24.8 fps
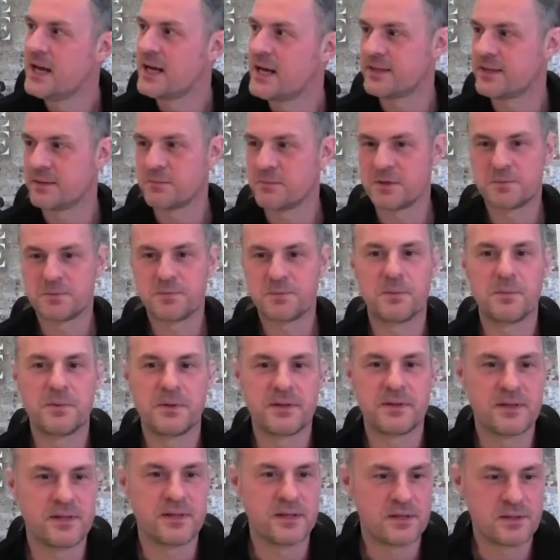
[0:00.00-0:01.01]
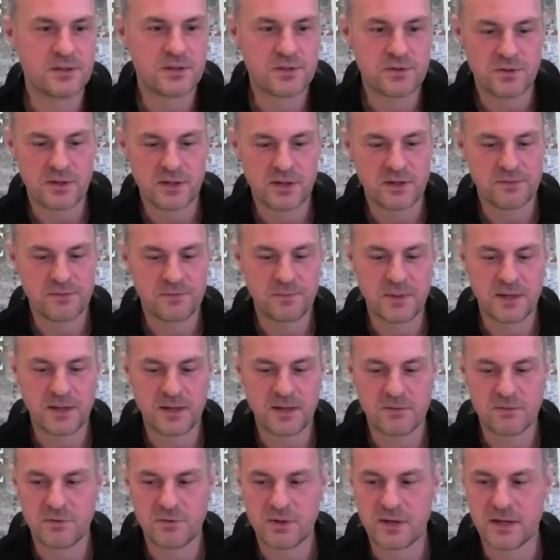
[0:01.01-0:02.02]
I think most people in the industry have
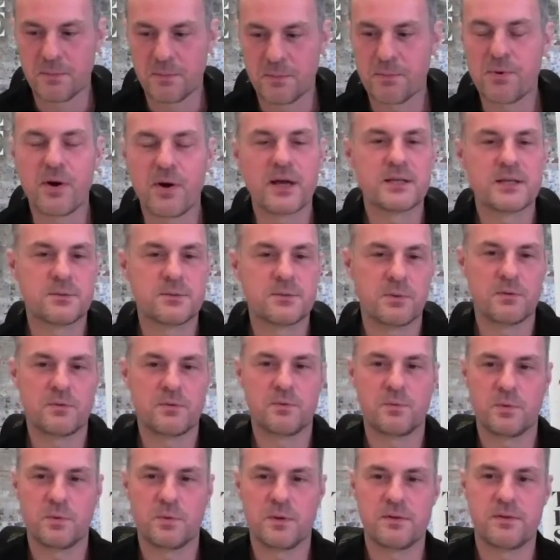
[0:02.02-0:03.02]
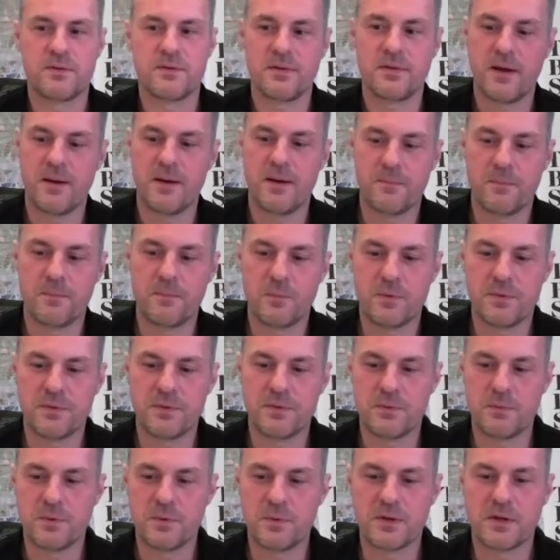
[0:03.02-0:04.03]
been really impressed with
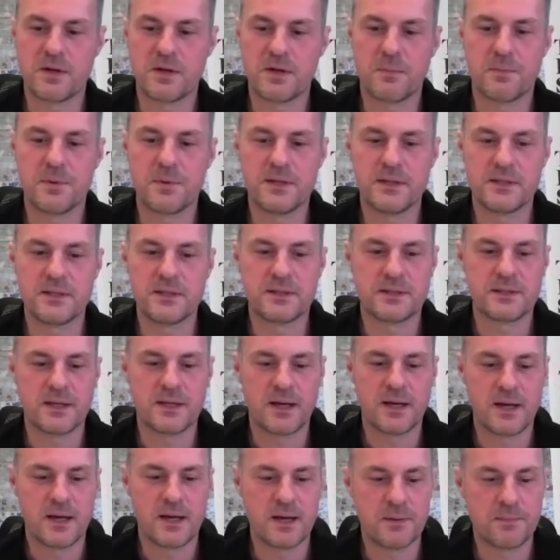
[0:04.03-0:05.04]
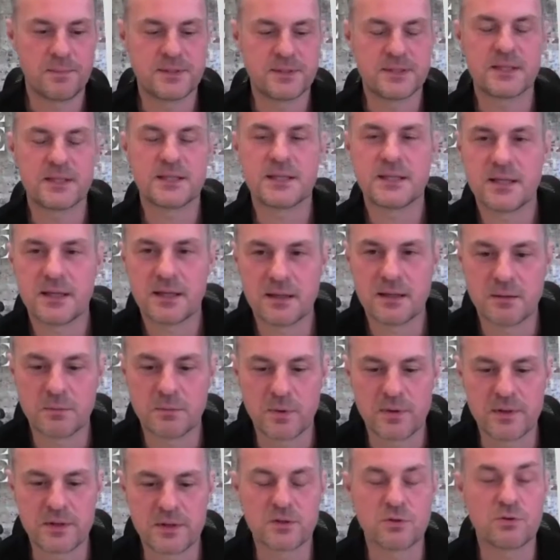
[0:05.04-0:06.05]
the company's positioning
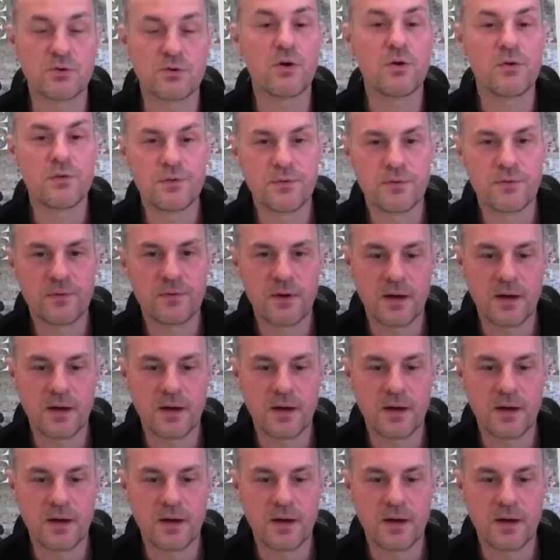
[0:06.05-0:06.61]
and with its growth.